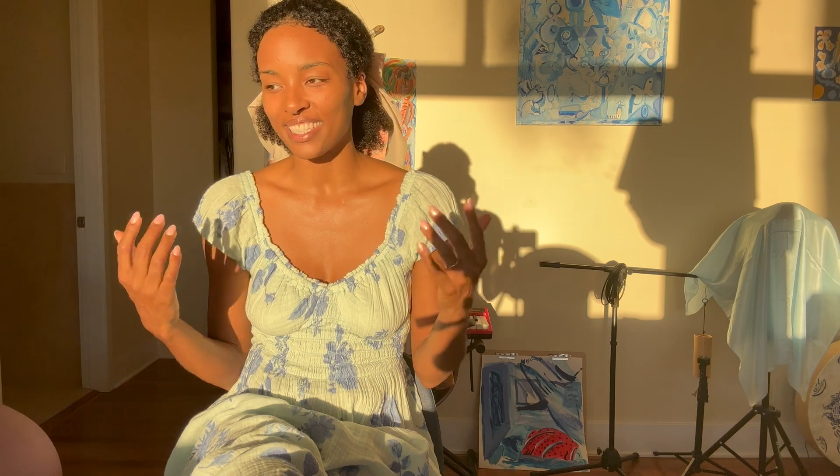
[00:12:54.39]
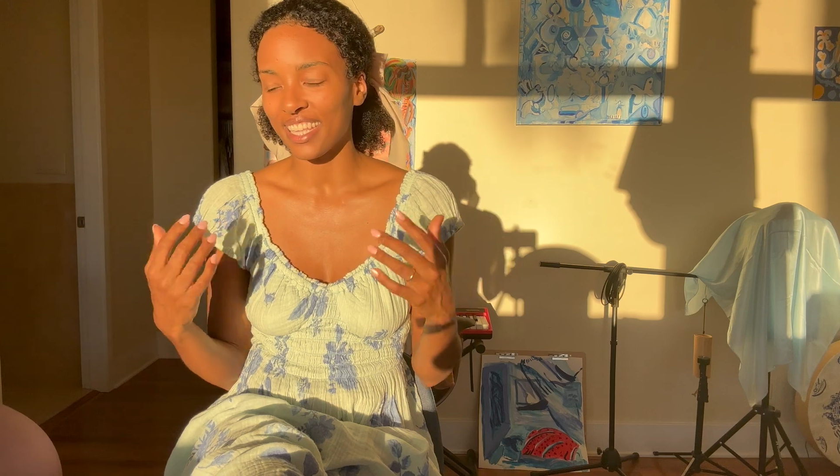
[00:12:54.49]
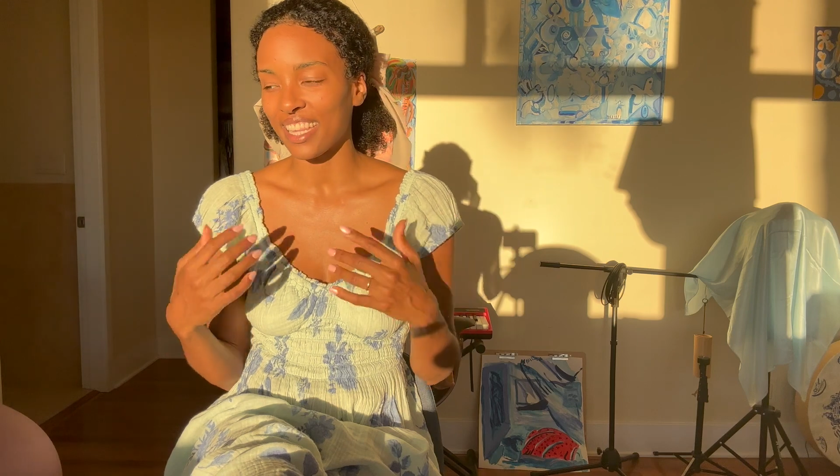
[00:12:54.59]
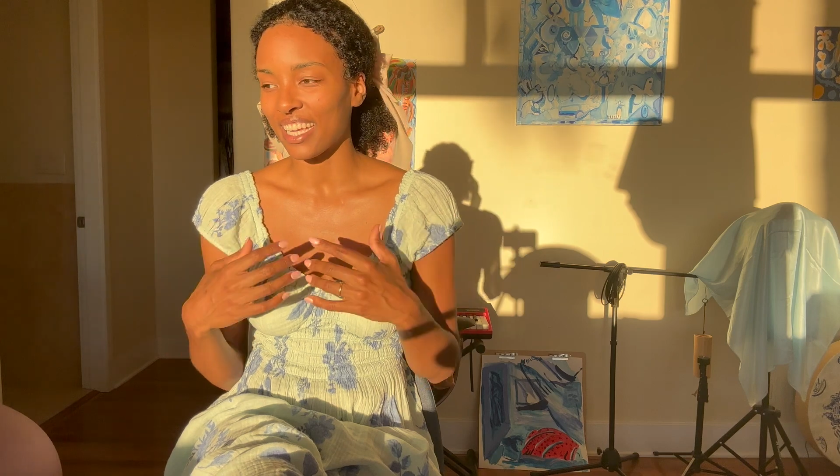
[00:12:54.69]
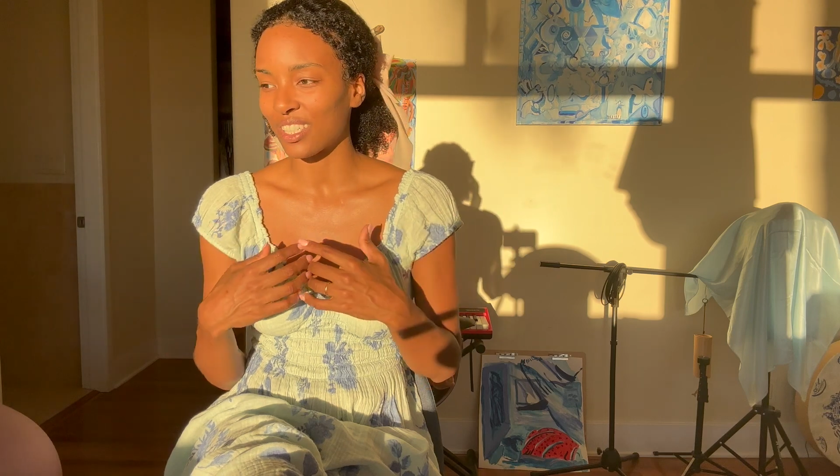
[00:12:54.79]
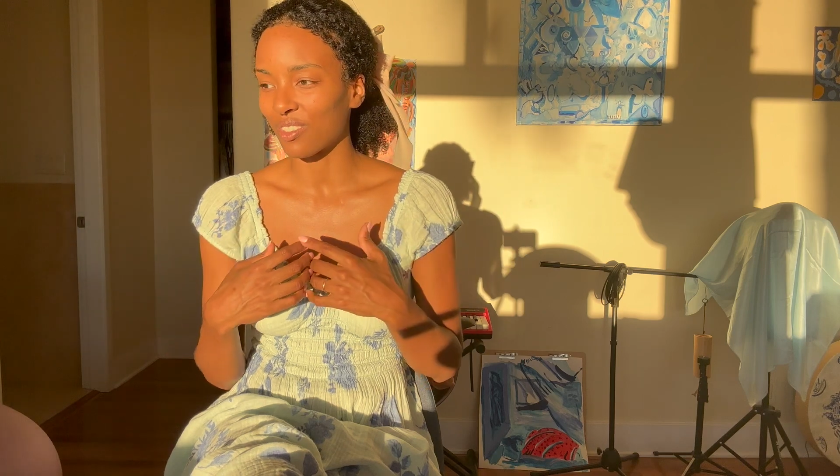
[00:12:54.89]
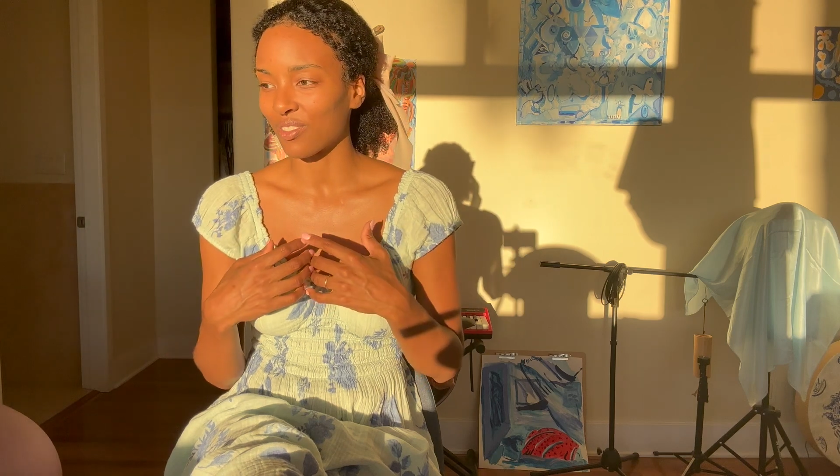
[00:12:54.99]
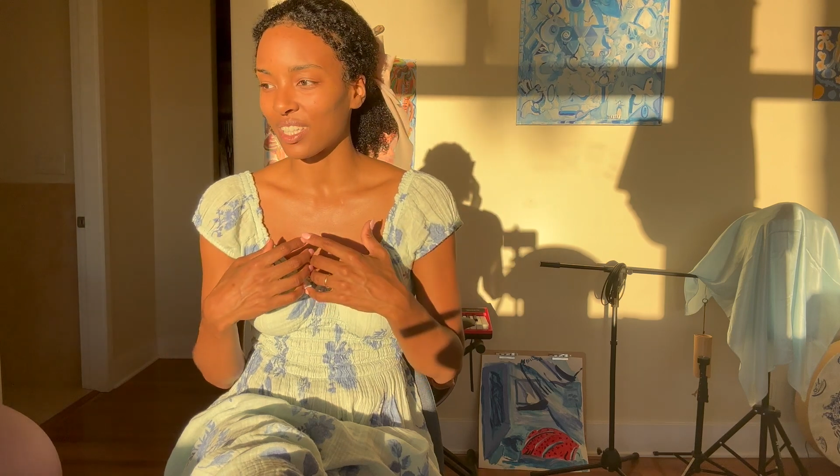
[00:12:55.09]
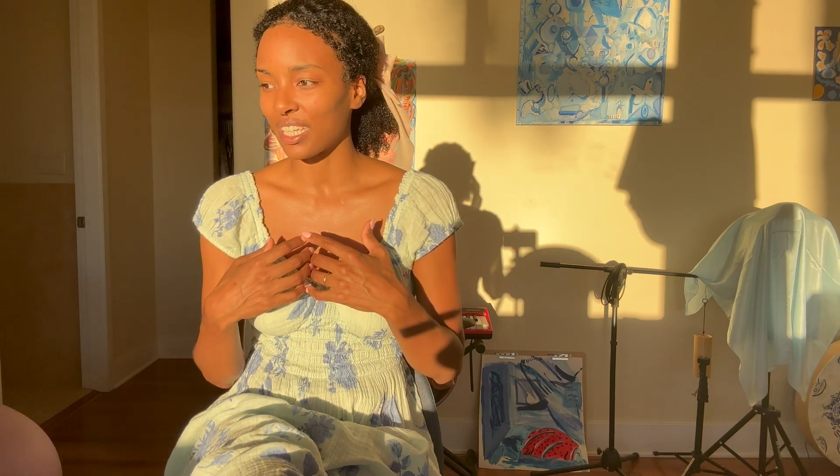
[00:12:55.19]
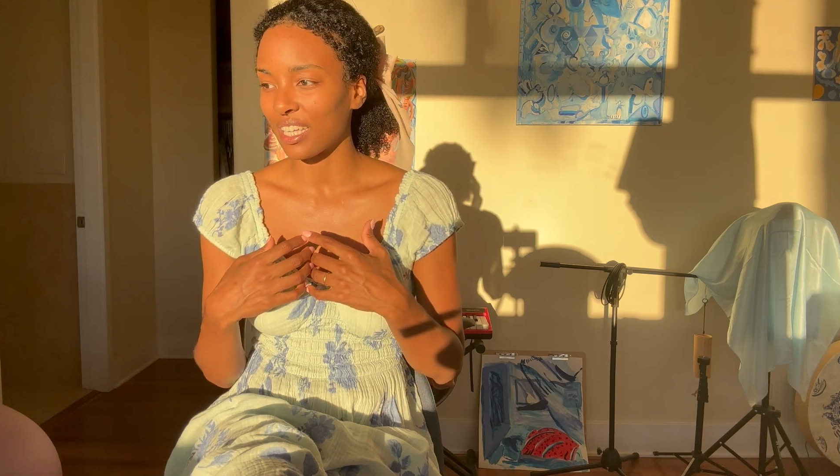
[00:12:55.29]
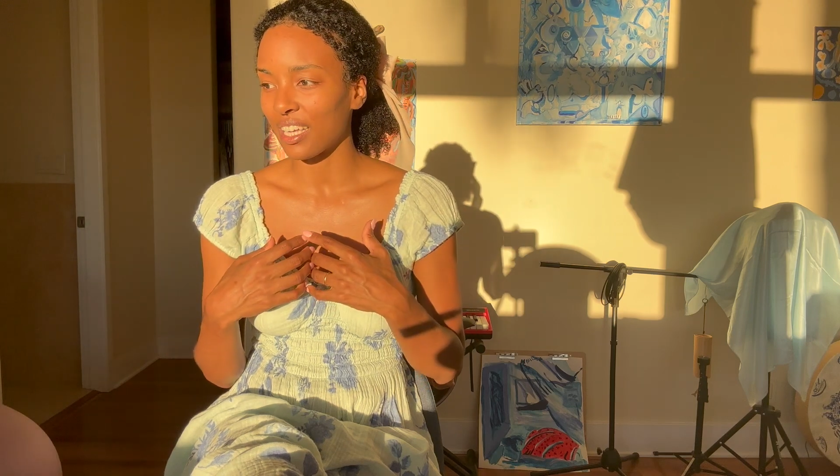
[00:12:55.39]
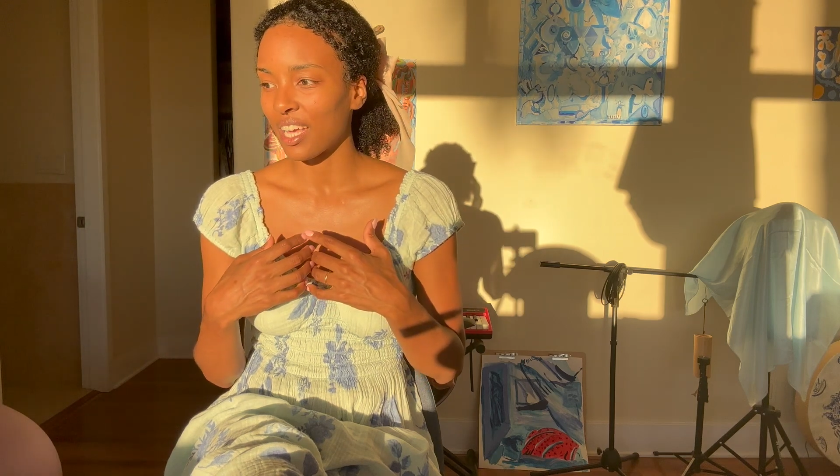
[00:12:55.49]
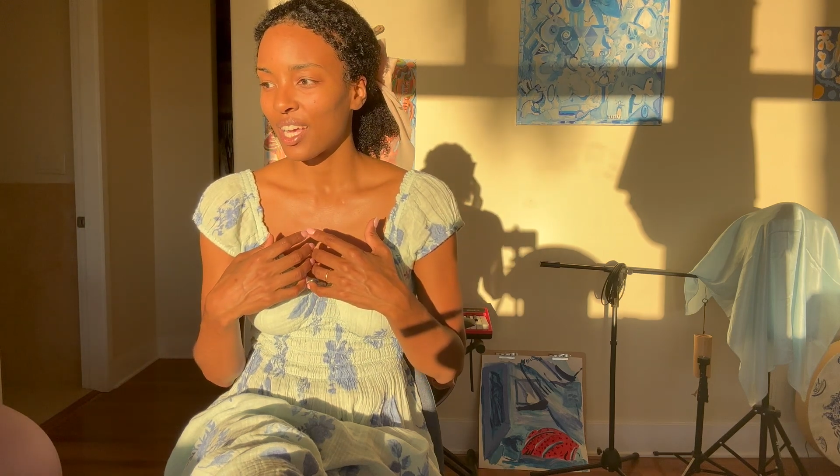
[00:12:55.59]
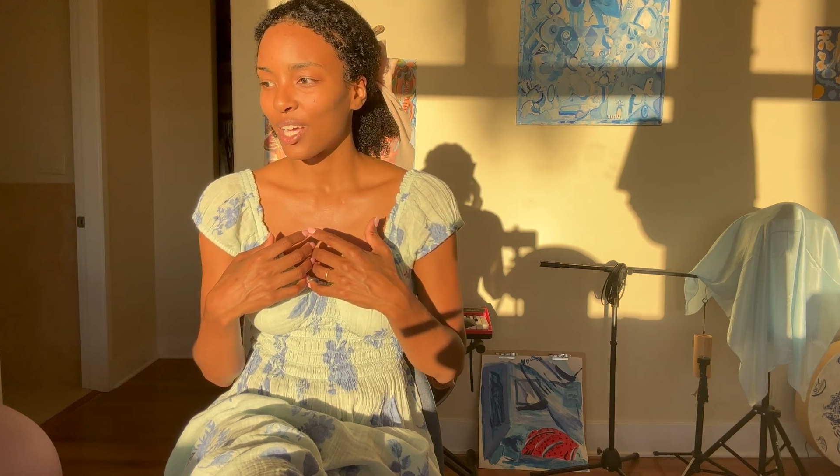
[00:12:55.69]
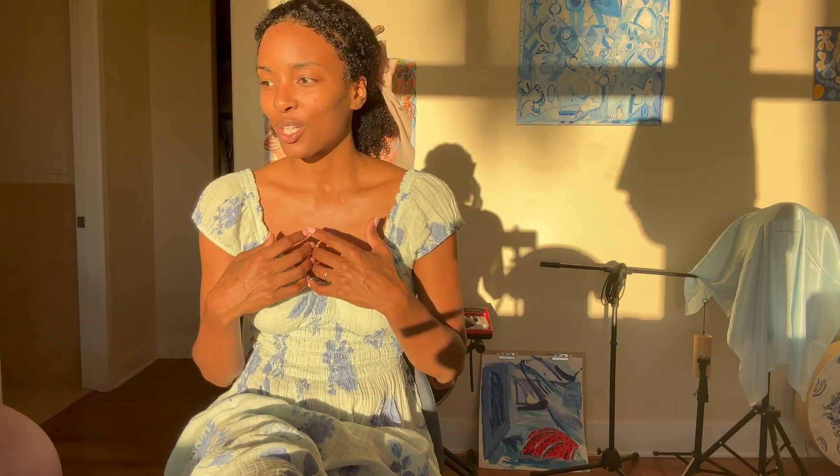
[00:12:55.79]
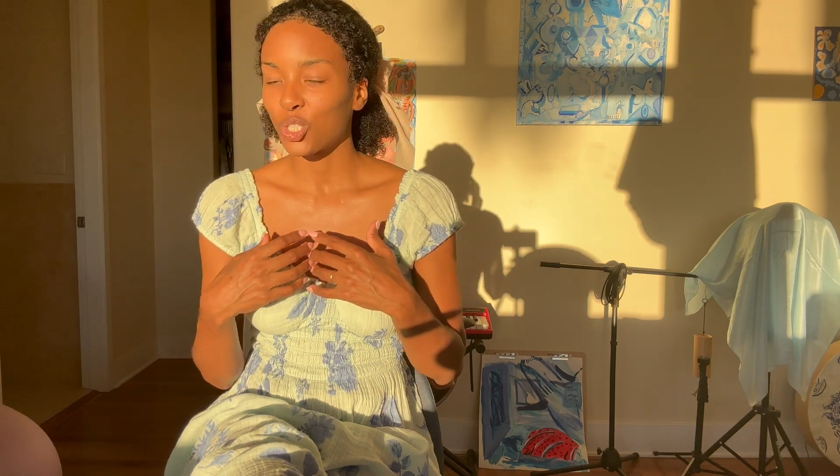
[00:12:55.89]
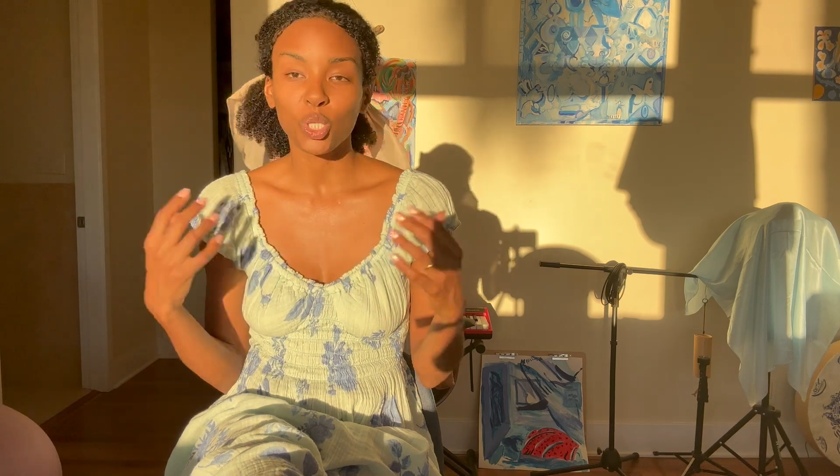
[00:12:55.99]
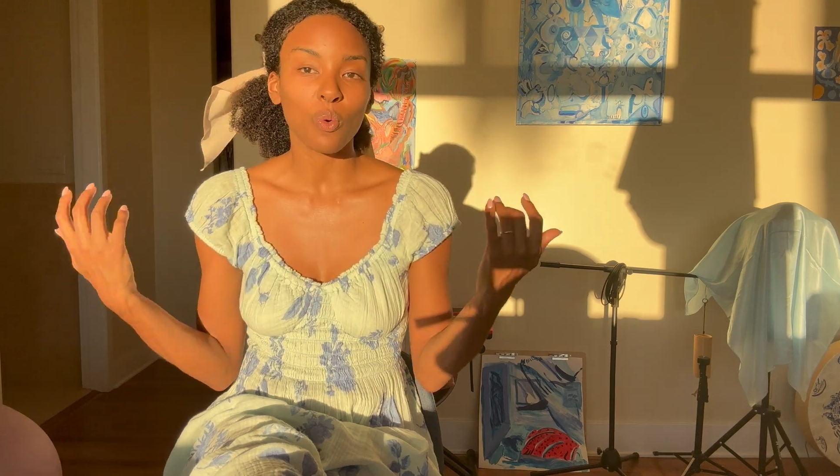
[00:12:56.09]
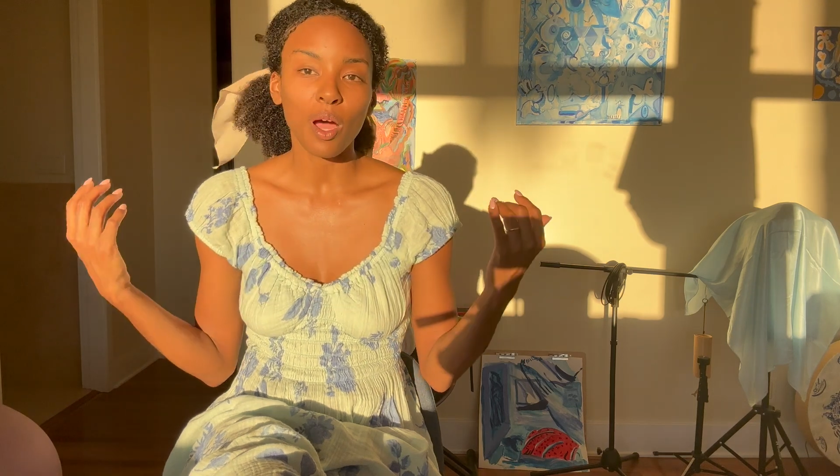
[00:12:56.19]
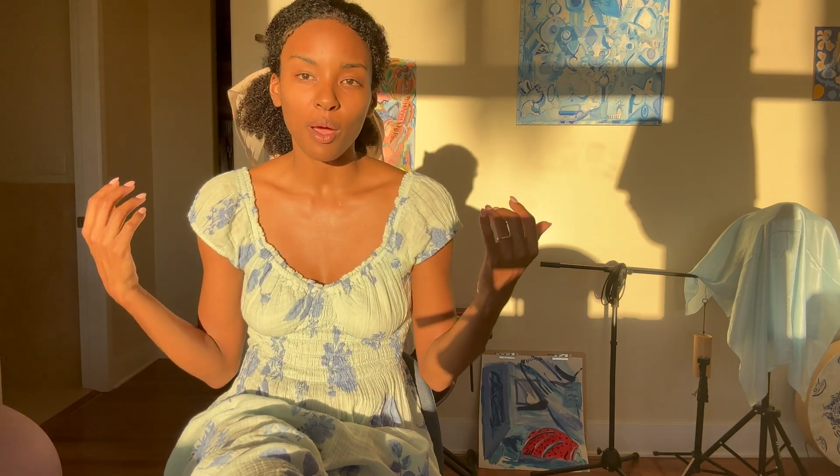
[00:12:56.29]
and like to really
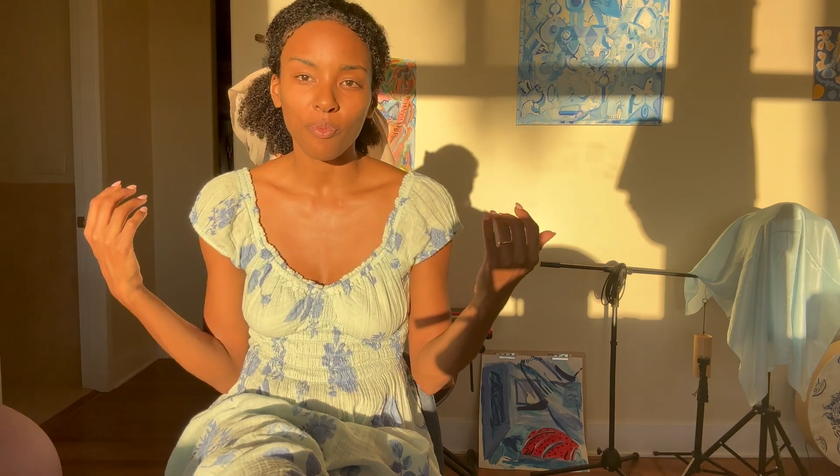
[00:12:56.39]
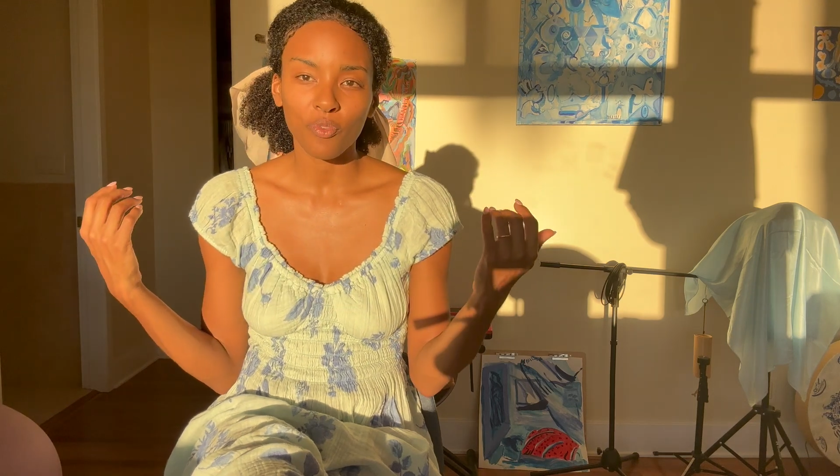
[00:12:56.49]
show up